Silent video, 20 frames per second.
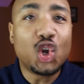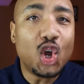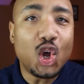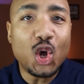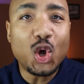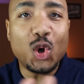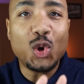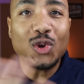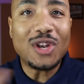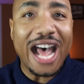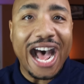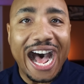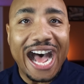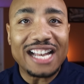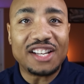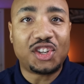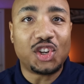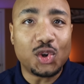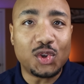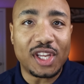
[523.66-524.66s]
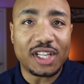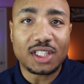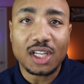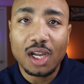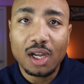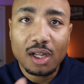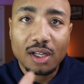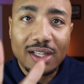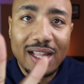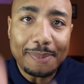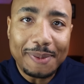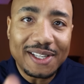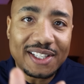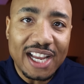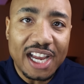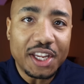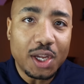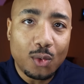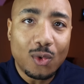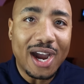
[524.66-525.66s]
Do not do this. Let me
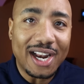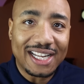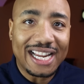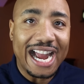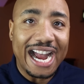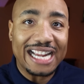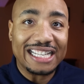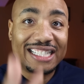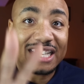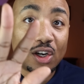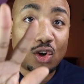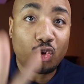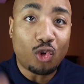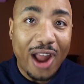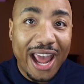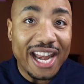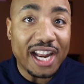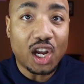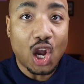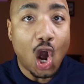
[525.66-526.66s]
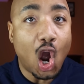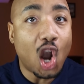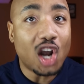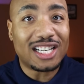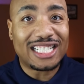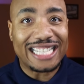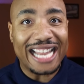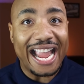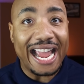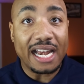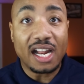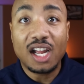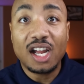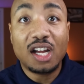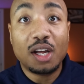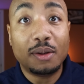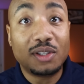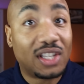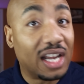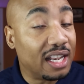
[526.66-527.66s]
tell you what, guys, the credit card debt
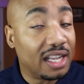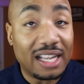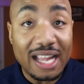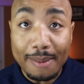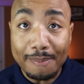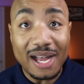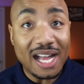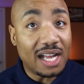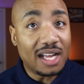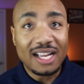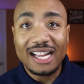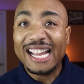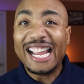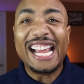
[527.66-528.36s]
dilemma,